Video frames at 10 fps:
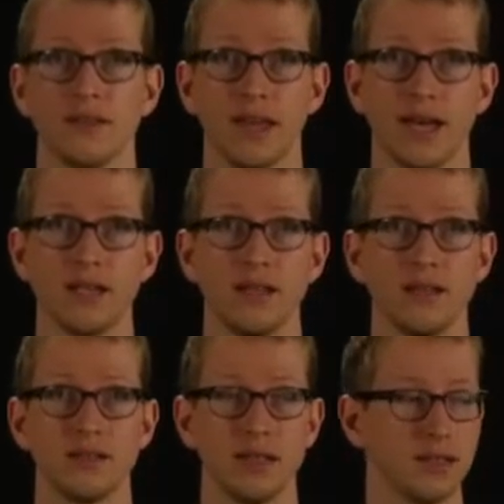that
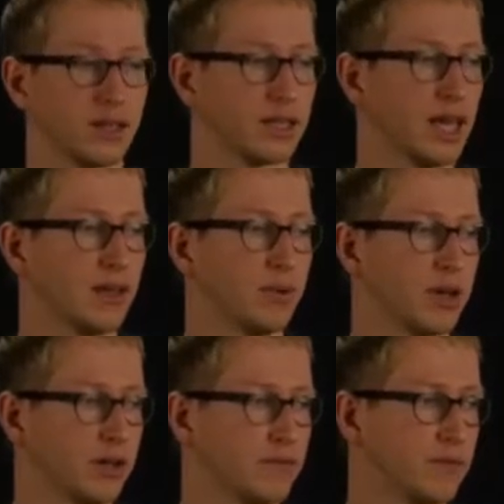is in the claim
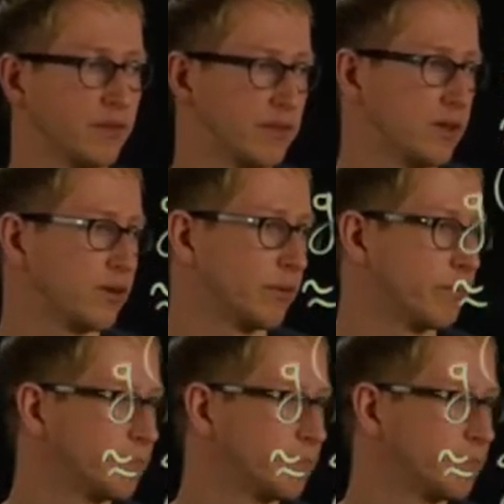of the theorem.